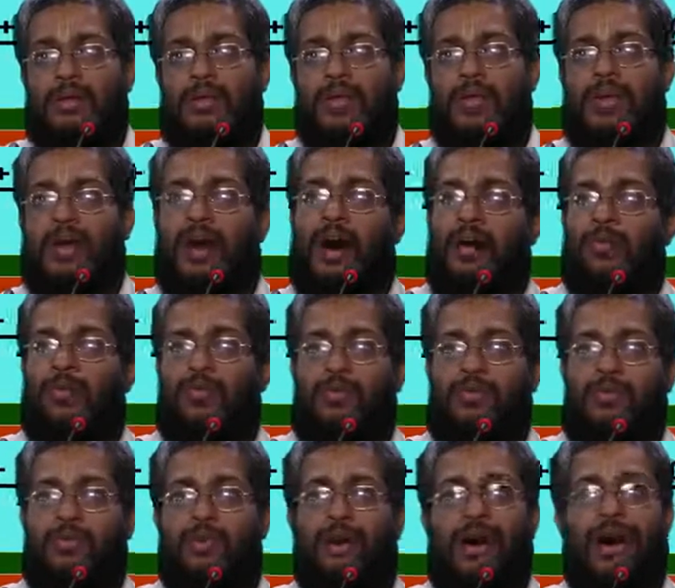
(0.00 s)
then
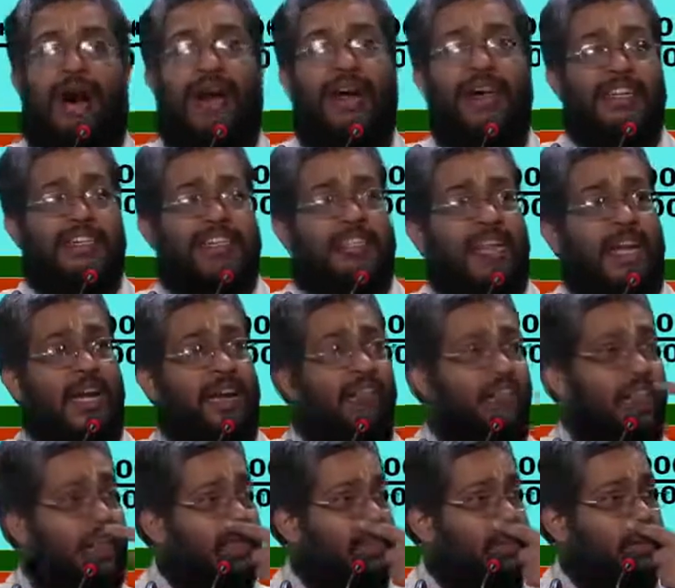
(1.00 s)
how additional
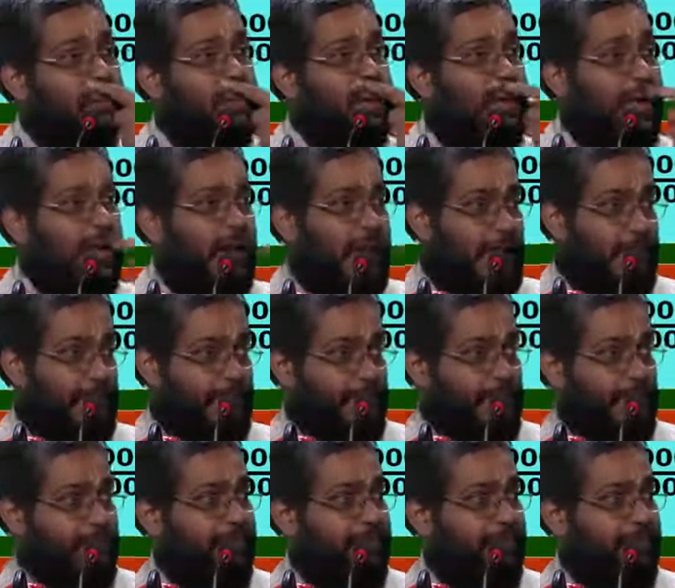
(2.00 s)
wealth became?